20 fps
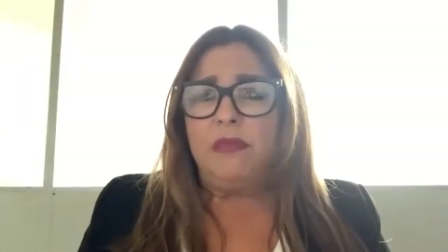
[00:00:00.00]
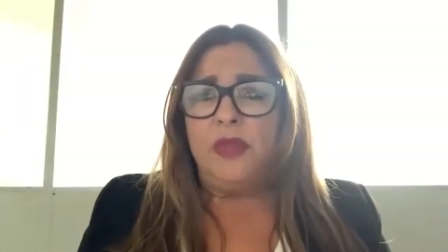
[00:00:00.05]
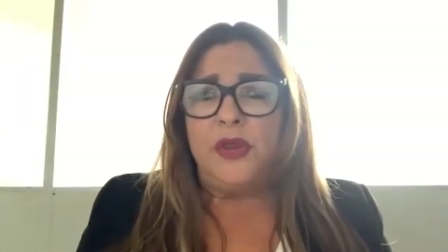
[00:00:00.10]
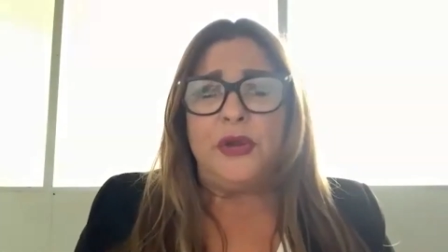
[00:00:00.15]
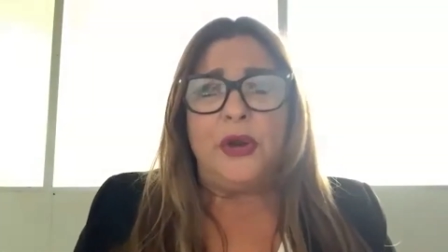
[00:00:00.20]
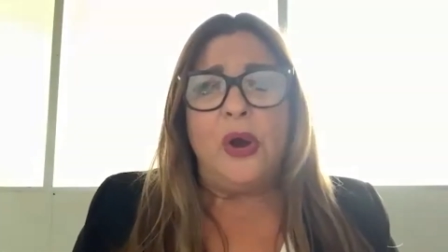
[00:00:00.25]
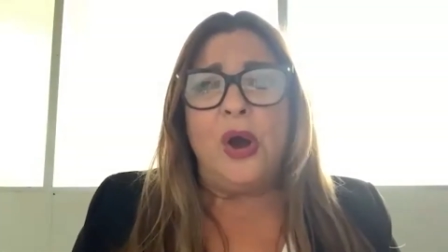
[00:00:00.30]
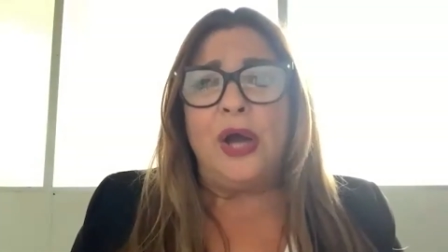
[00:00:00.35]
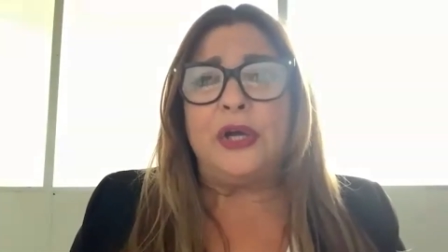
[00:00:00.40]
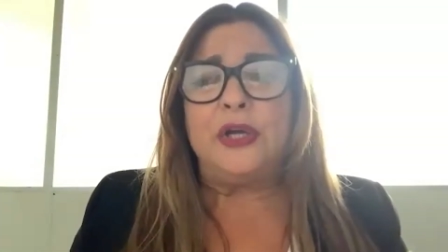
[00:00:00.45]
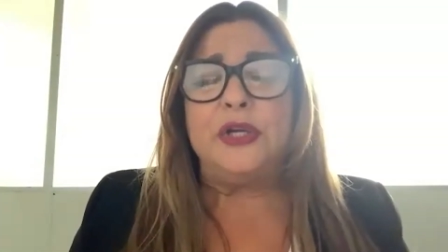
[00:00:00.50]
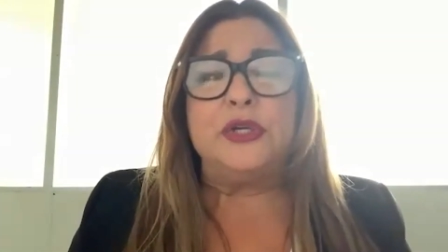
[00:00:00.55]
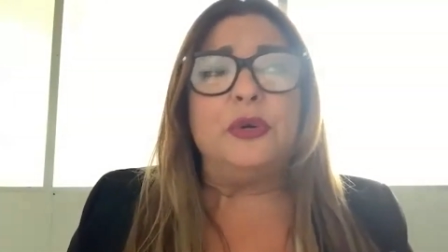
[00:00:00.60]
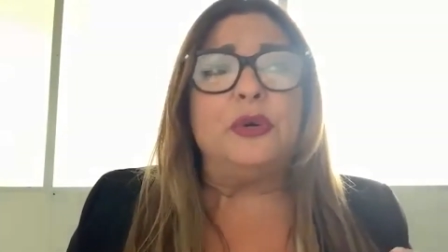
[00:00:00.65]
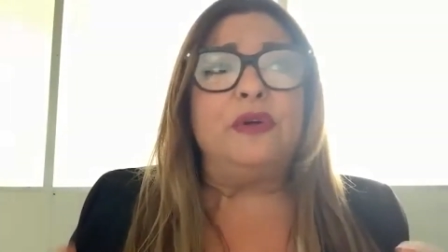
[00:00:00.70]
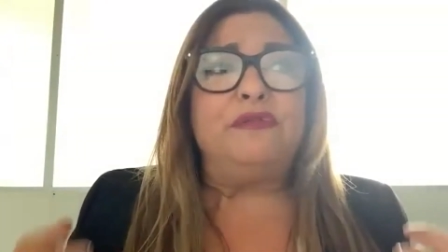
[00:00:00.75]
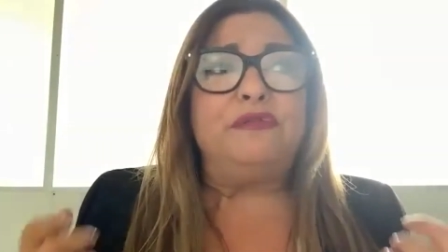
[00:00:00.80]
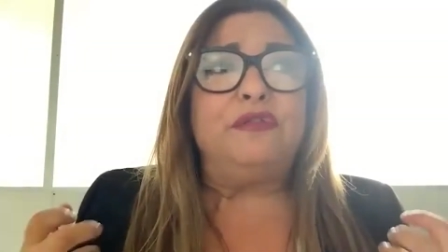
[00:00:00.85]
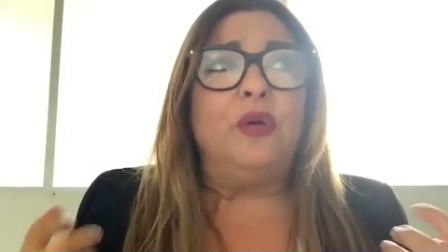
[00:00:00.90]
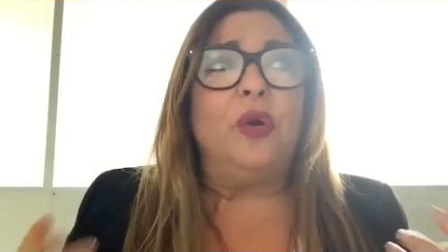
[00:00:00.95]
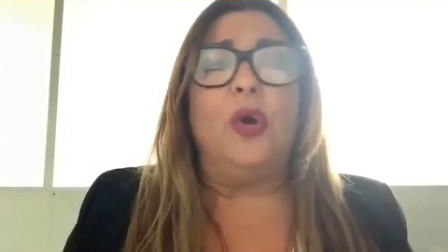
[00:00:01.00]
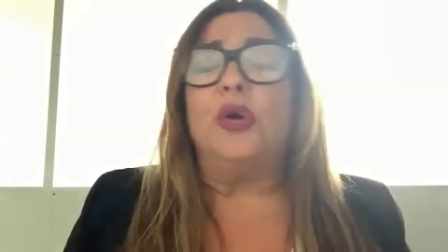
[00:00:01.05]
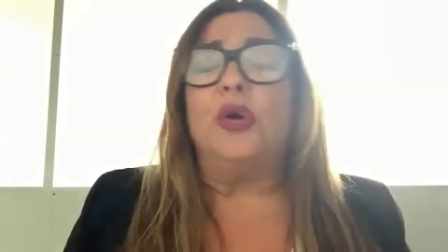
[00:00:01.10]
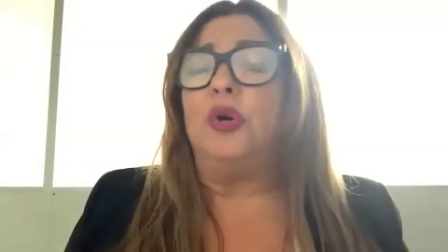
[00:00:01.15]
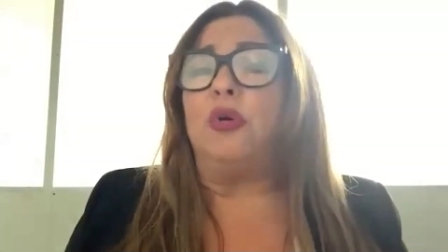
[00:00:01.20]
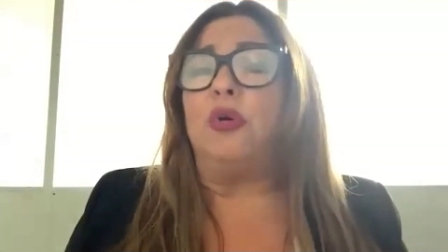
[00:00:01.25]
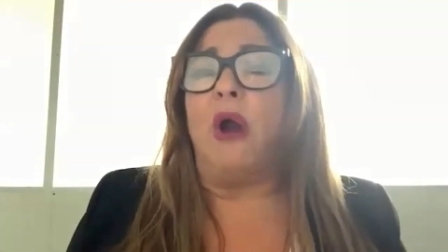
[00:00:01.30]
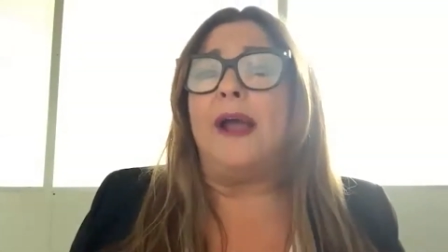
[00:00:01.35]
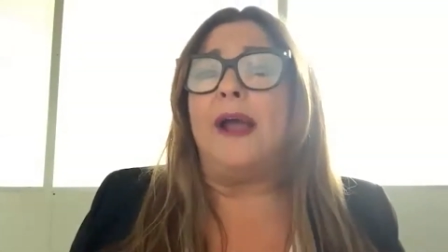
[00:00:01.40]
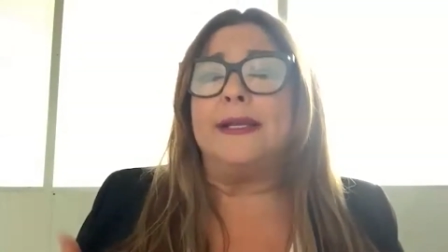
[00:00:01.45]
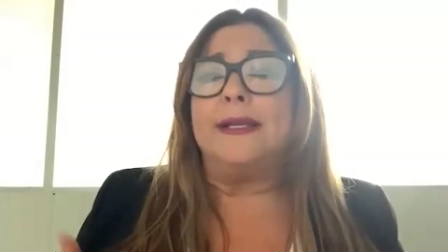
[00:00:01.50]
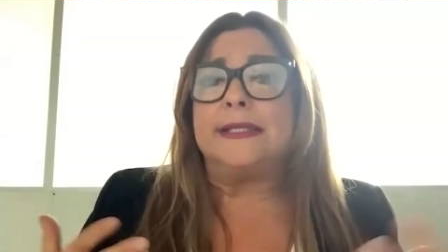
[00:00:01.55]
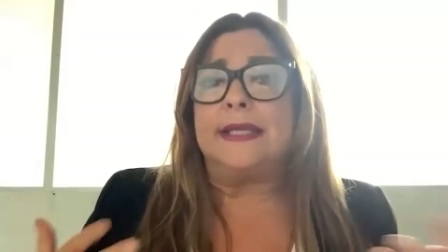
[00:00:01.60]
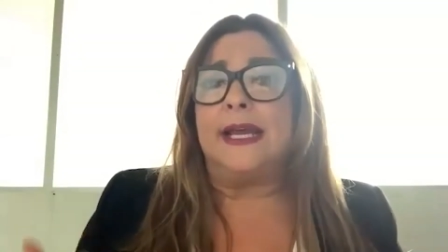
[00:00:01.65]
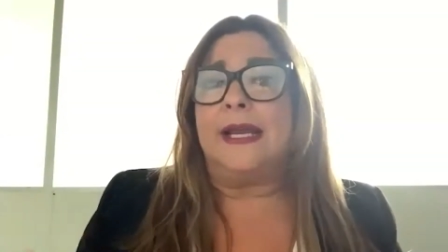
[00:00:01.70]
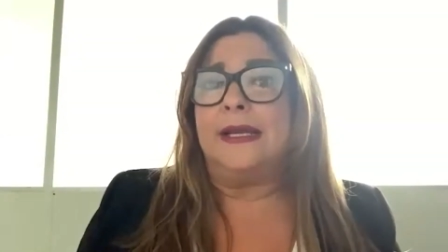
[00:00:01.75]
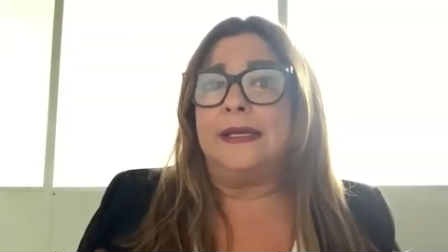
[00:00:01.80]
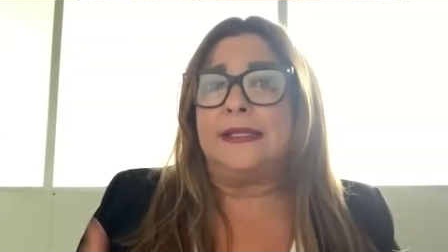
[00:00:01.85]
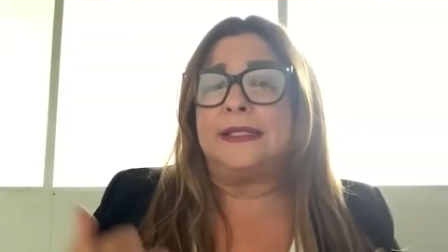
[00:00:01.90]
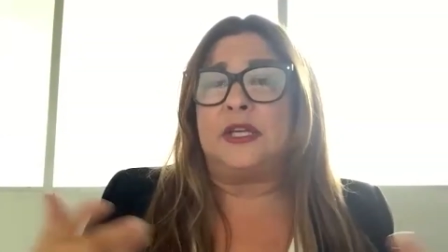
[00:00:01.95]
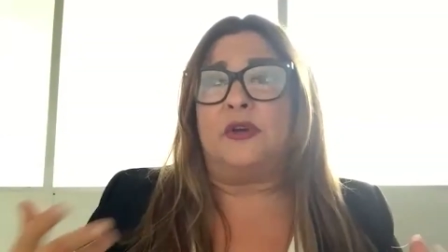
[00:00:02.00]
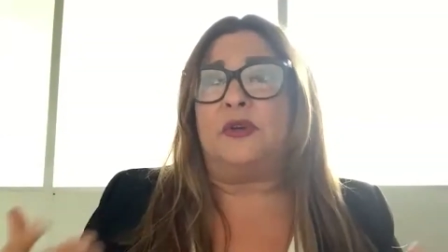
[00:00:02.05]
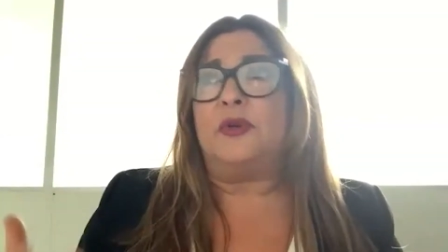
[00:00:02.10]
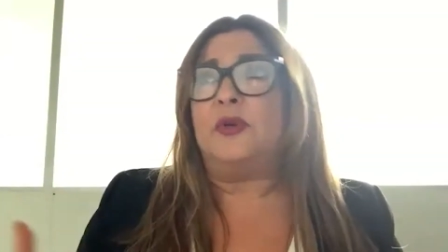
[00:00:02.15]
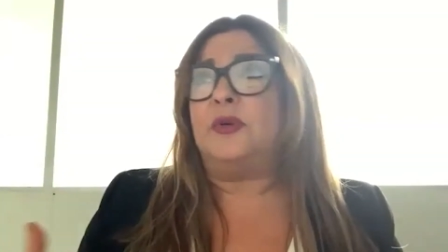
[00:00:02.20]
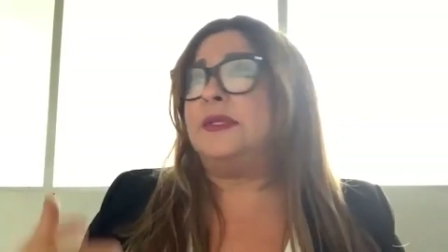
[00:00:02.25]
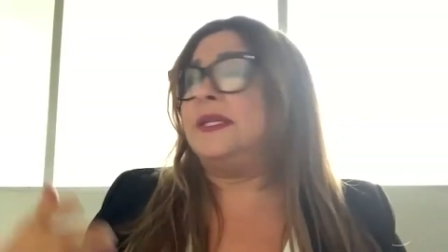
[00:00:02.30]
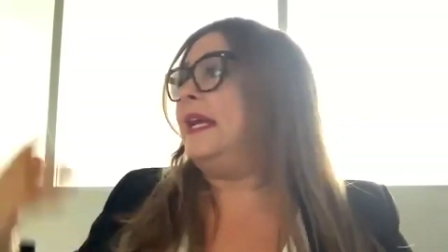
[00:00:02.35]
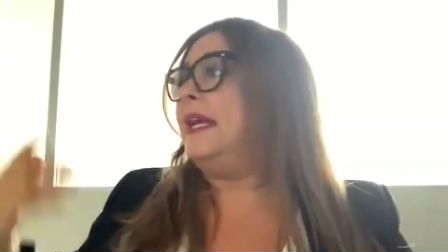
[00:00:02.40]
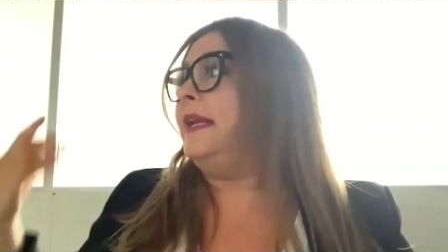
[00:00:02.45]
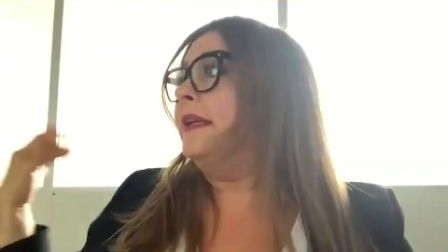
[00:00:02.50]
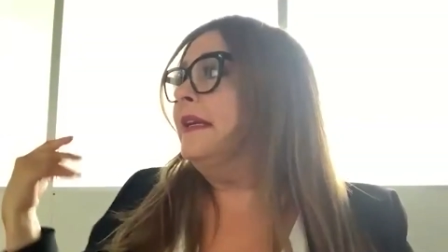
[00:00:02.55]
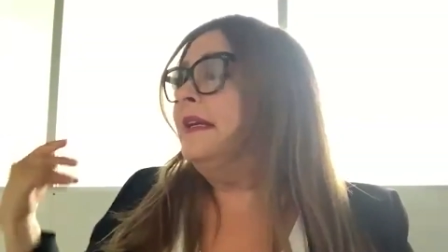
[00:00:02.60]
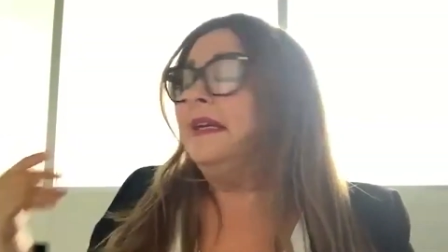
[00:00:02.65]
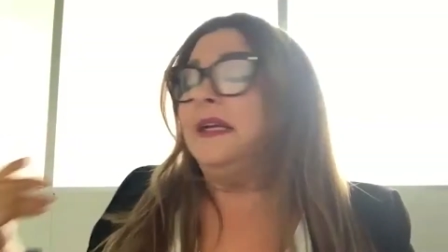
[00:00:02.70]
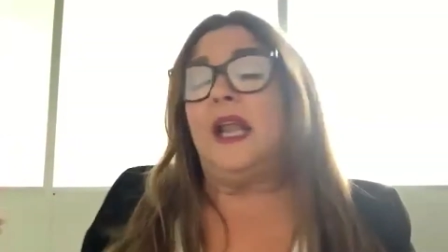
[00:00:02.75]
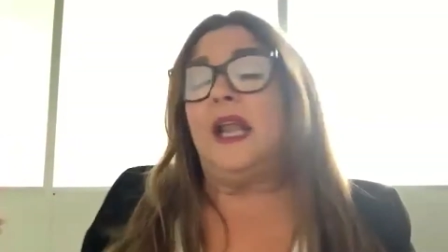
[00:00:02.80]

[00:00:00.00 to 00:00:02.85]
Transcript: You know, I can do a full on crying scene, hysterical scene,